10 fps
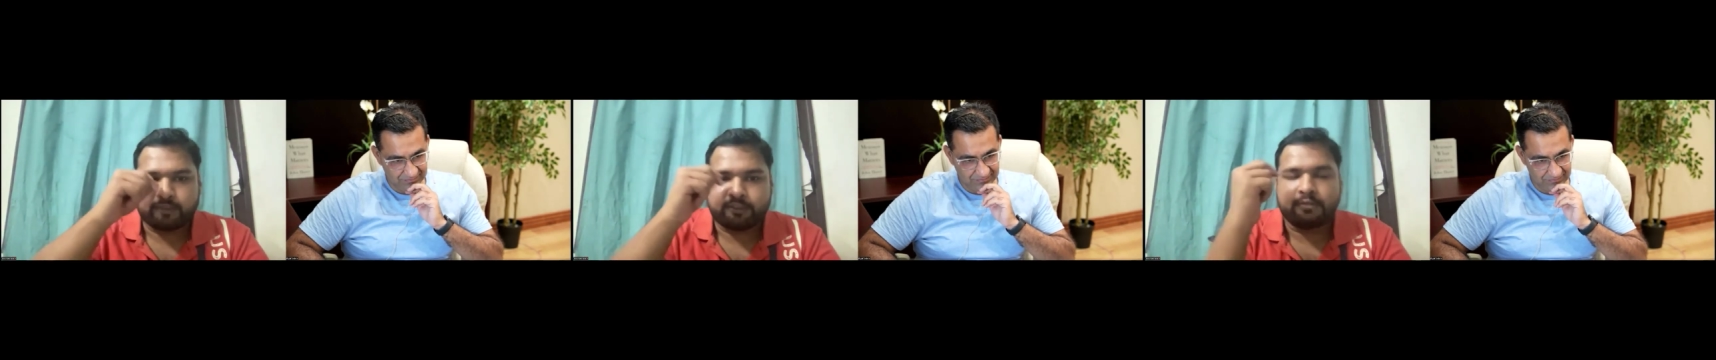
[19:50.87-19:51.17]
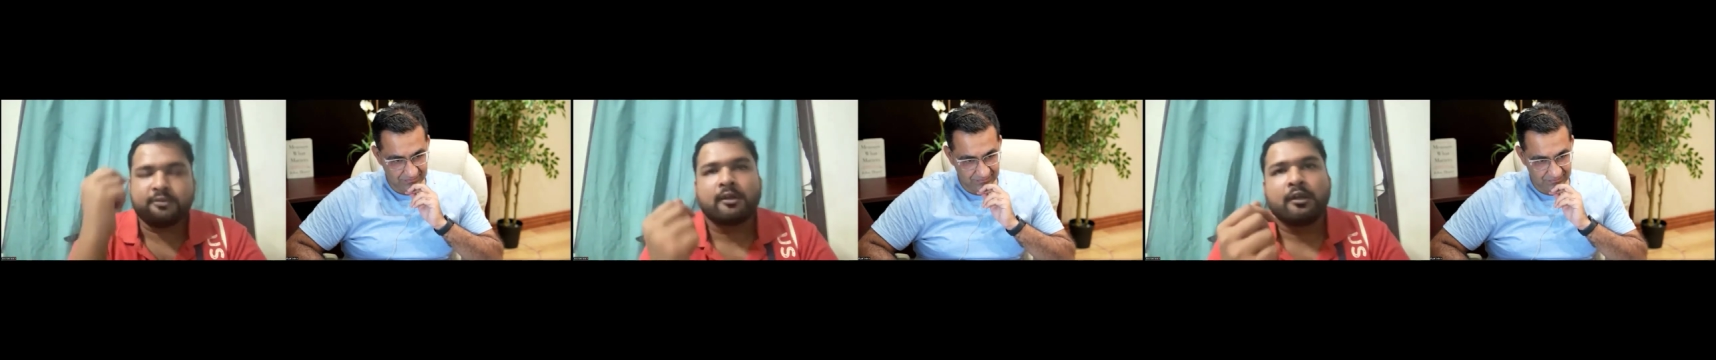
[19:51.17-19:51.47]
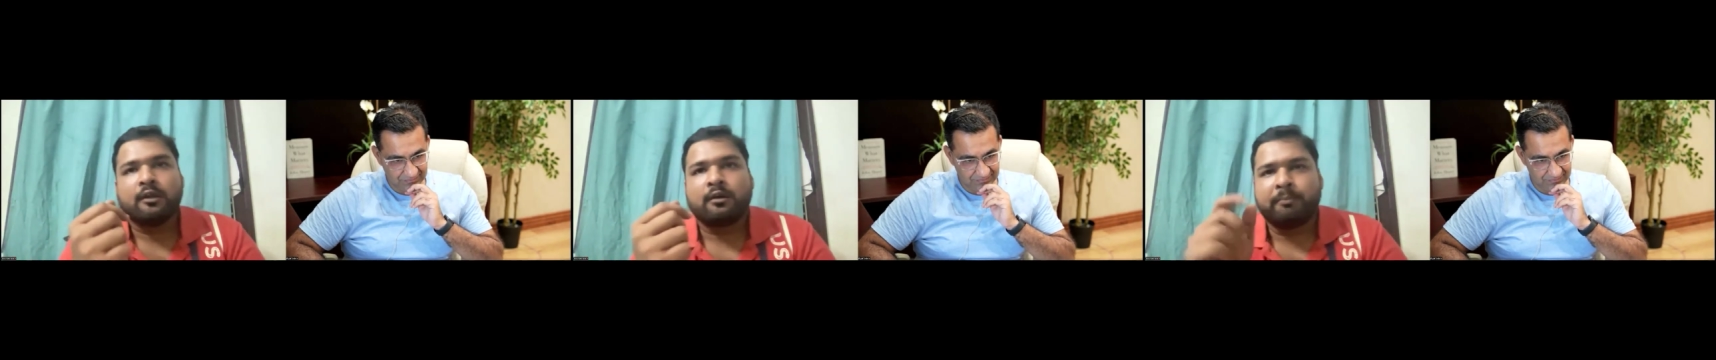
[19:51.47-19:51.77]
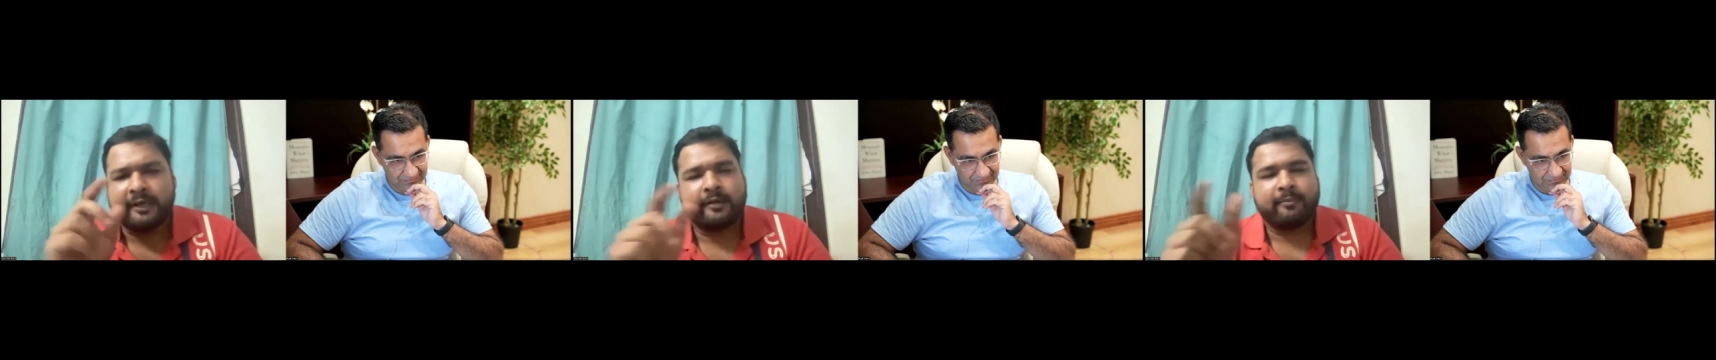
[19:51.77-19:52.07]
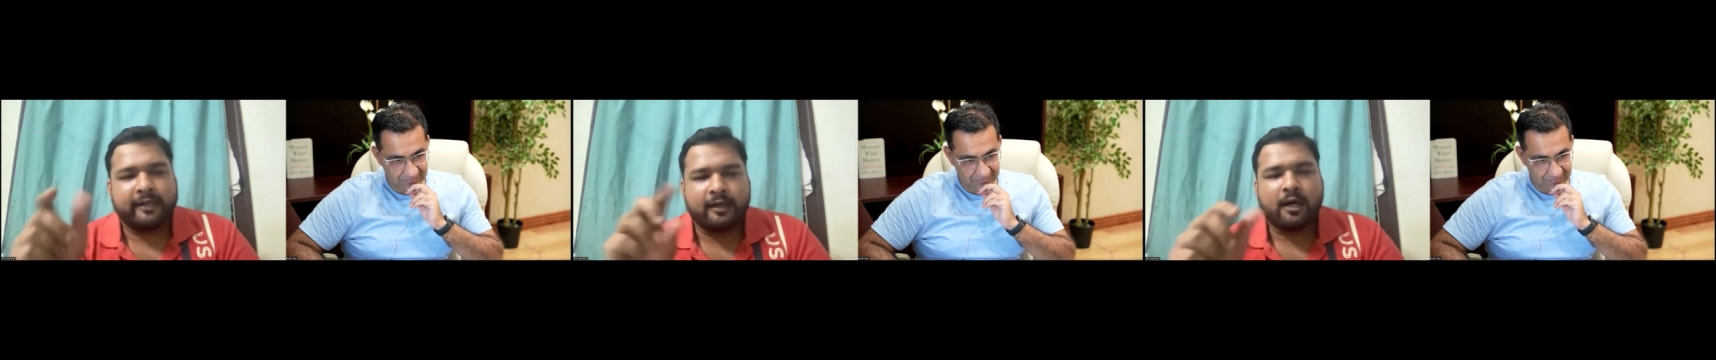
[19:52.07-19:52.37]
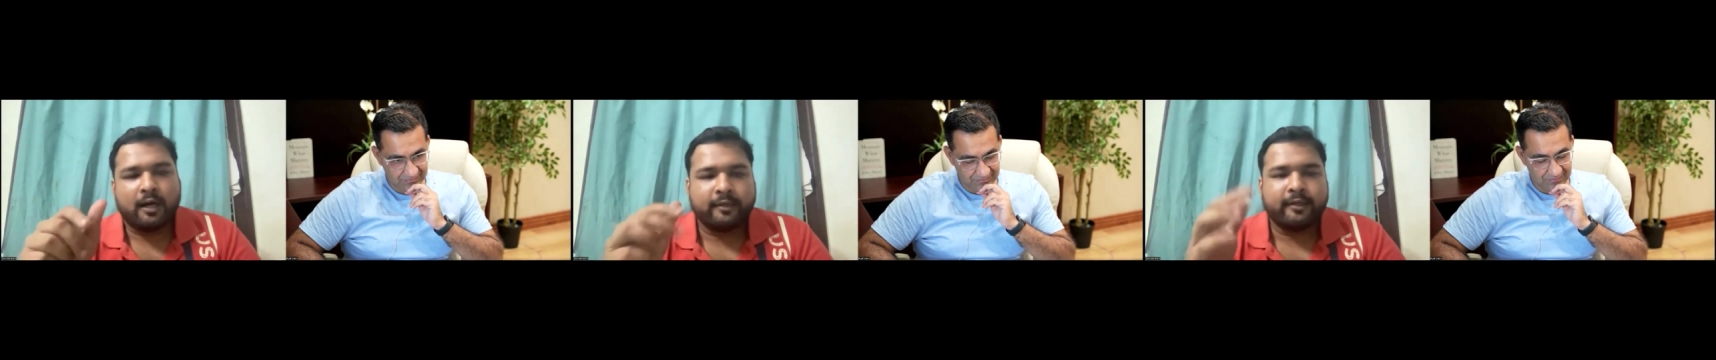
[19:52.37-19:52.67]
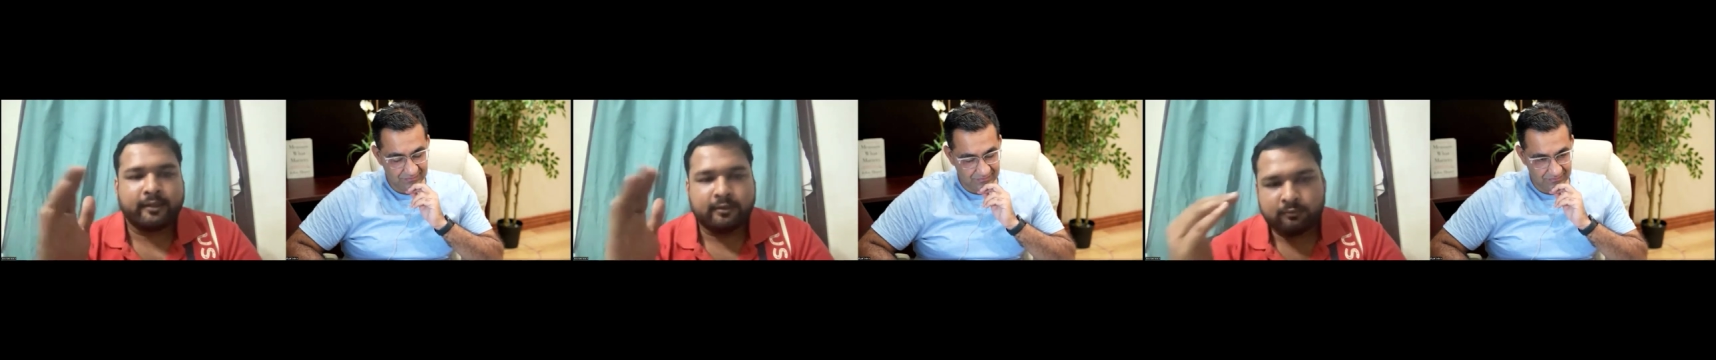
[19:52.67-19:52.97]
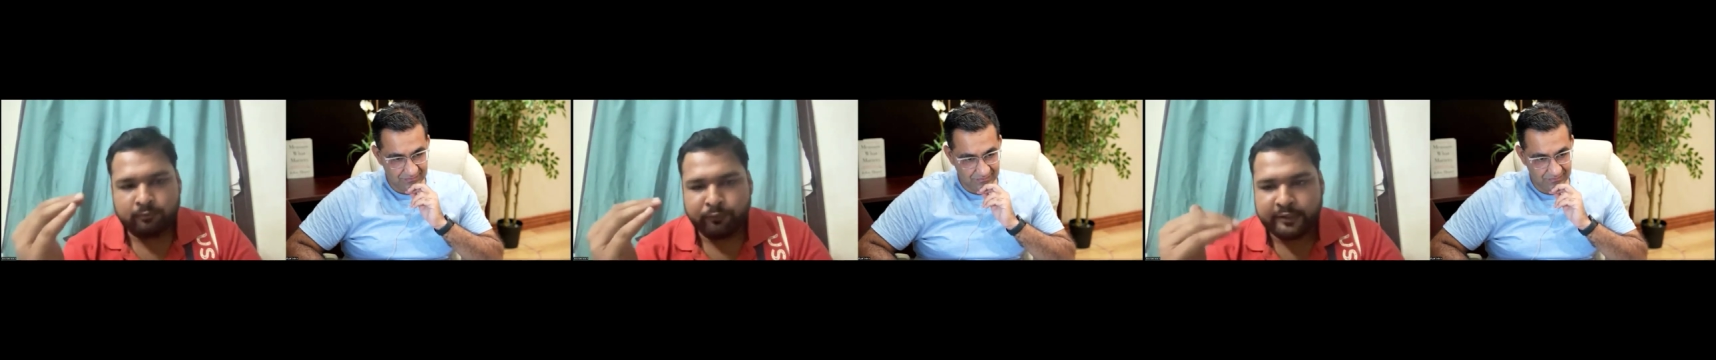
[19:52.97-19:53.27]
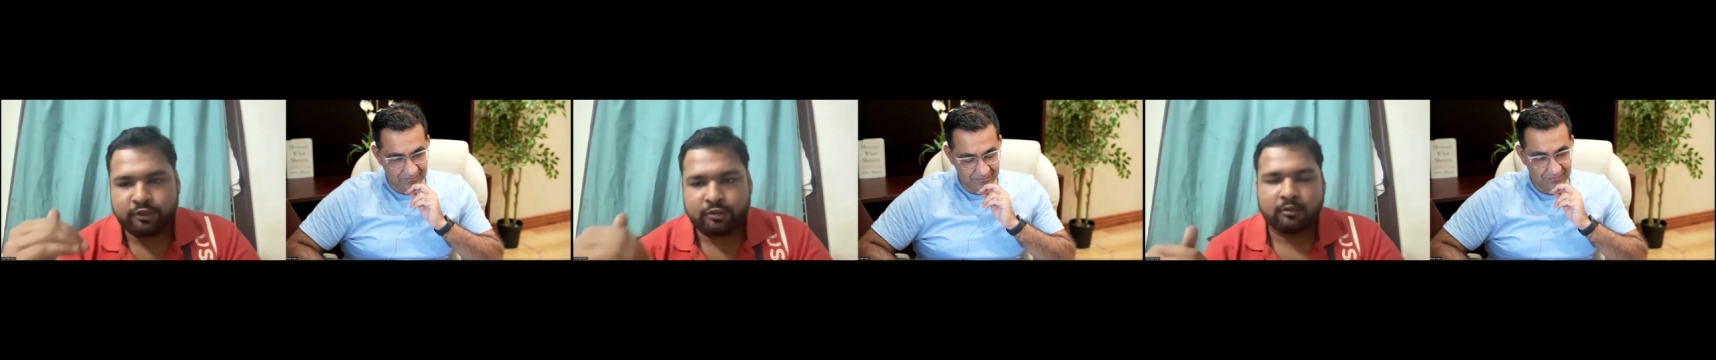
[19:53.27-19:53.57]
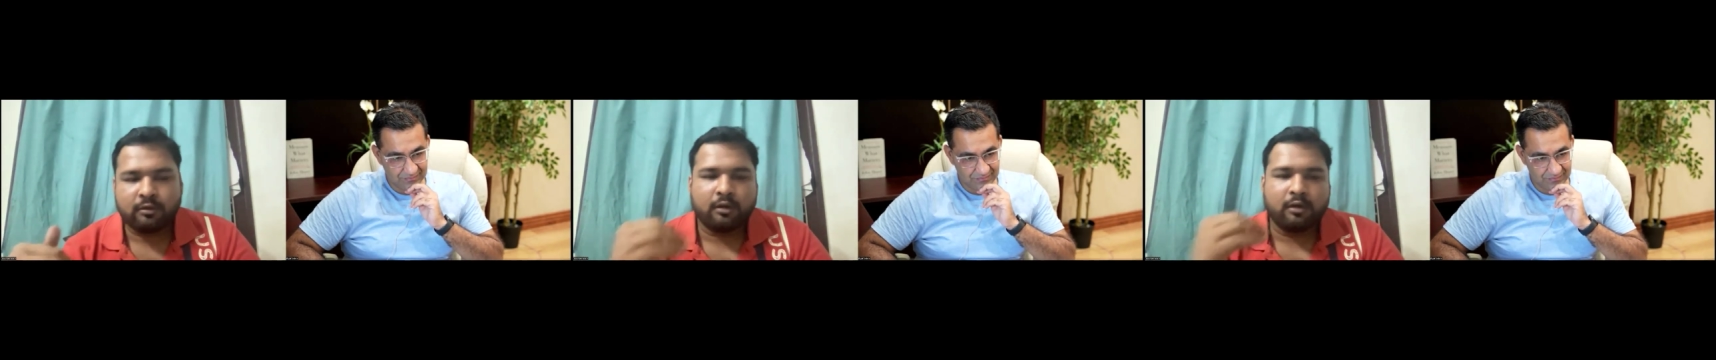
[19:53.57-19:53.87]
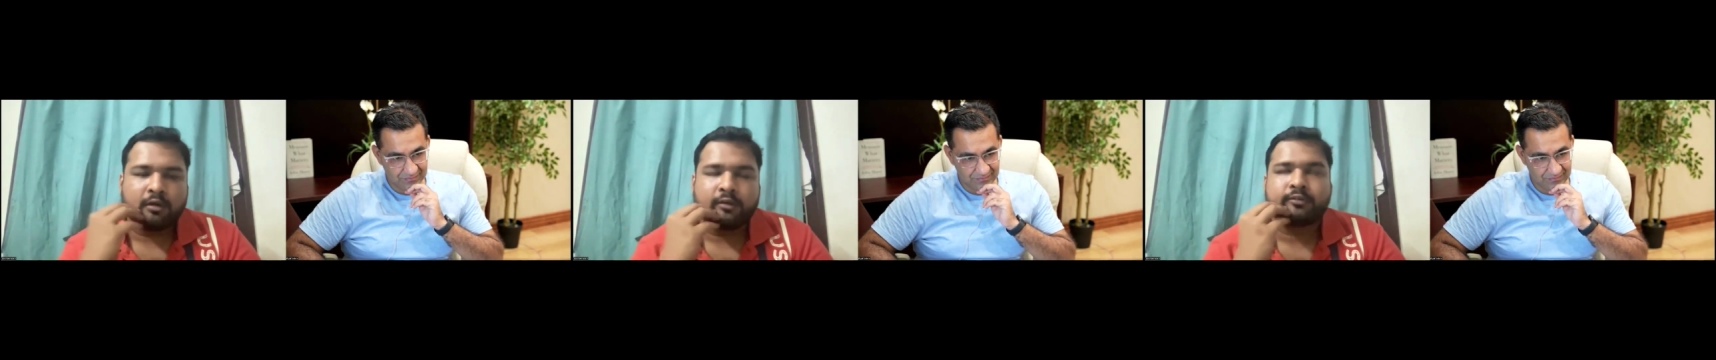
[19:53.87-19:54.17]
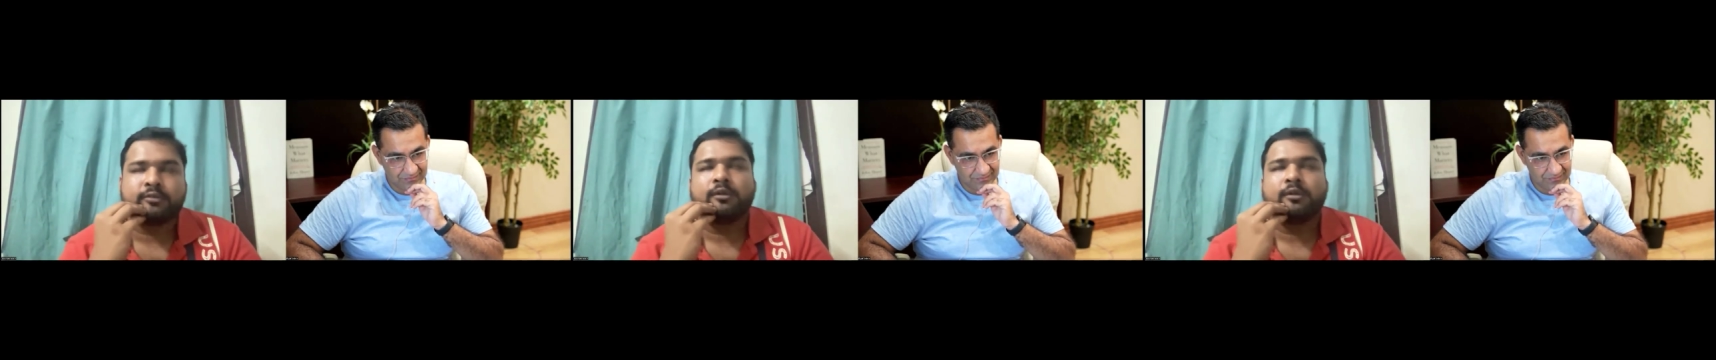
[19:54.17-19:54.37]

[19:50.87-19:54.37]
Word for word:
Speaker 1: questions medium and hard and mm-hmm. which uh,